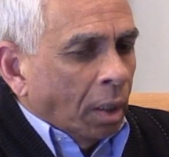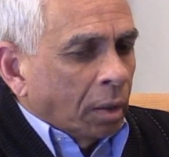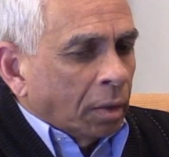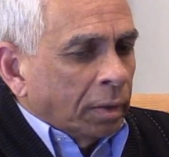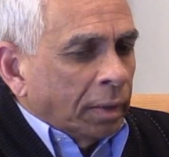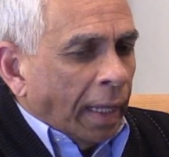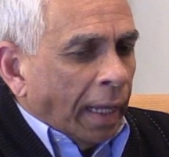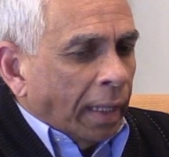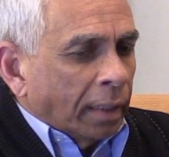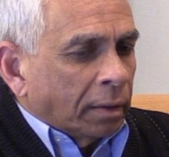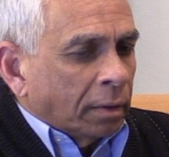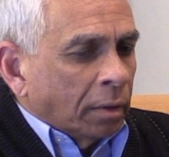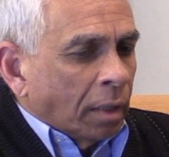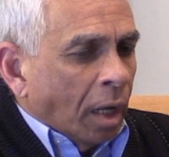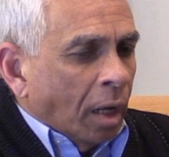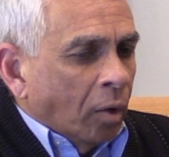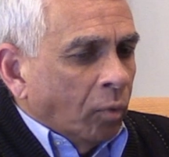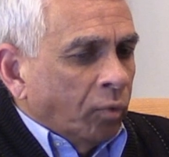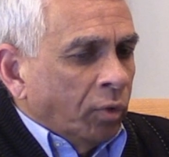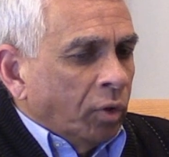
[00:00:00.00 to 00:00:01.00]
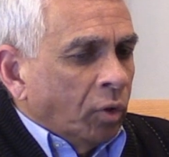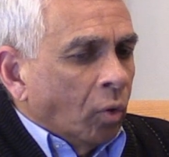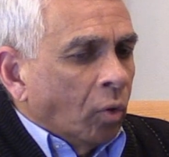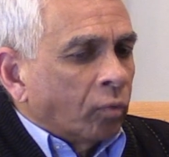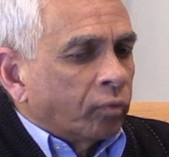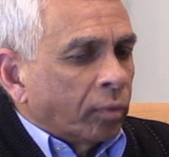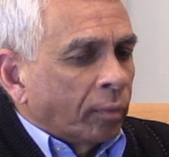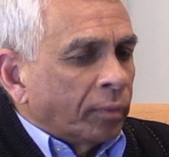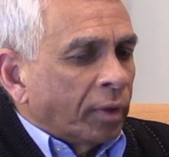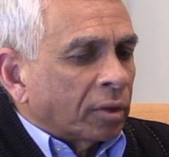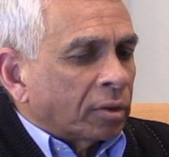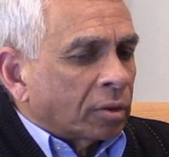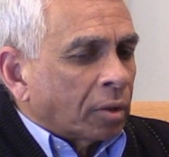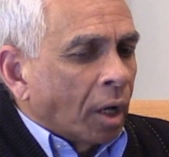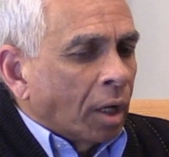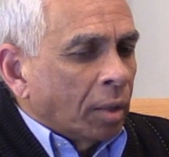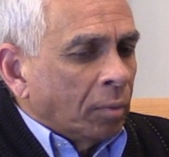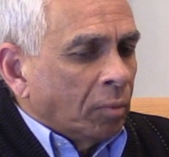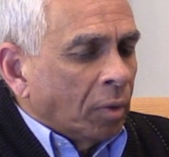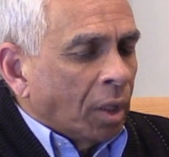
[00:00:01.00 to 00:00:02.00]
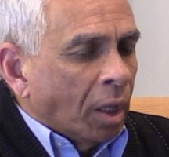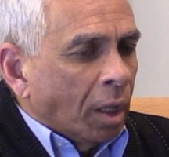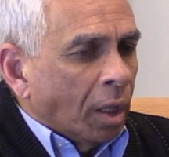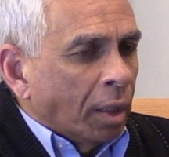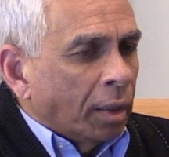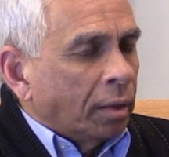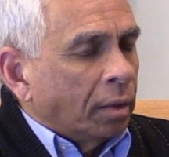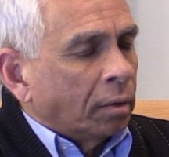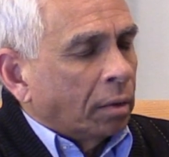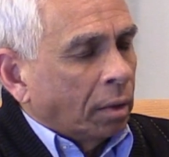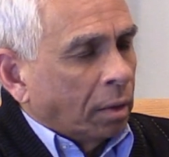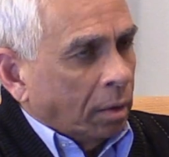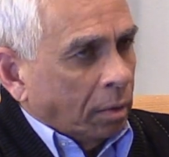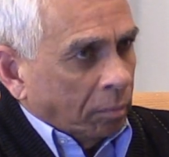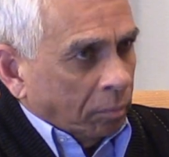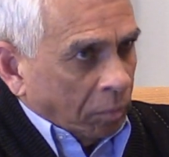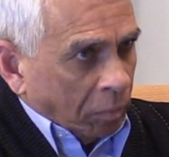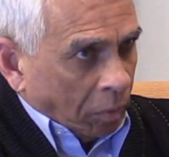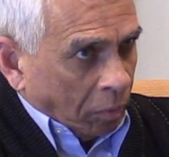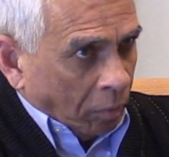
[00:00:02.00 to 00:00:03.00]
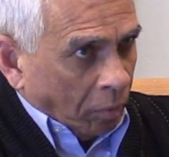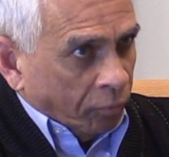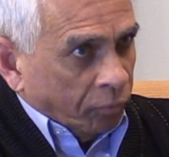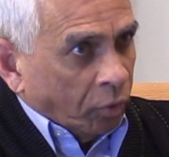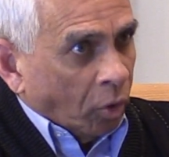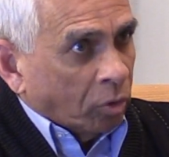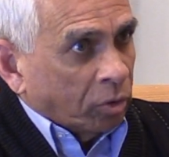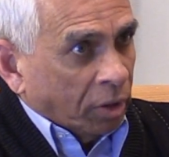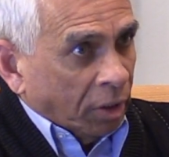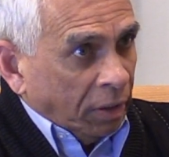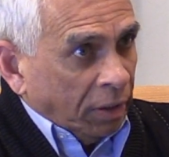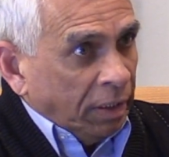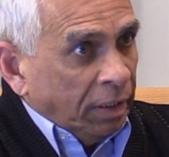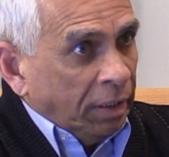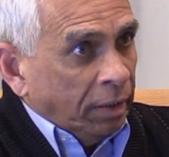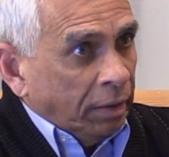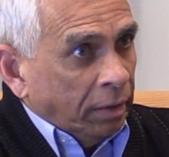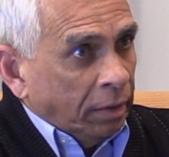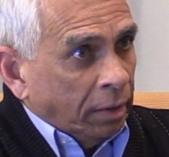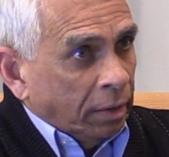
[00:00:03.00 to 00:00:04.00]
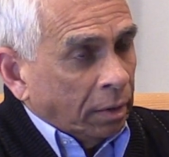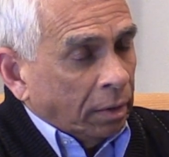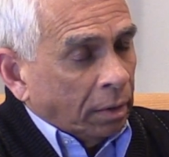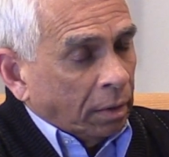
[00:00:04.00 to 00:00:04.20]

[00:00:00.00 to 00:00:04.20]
that now we know from the timeline of Dr. Liangs'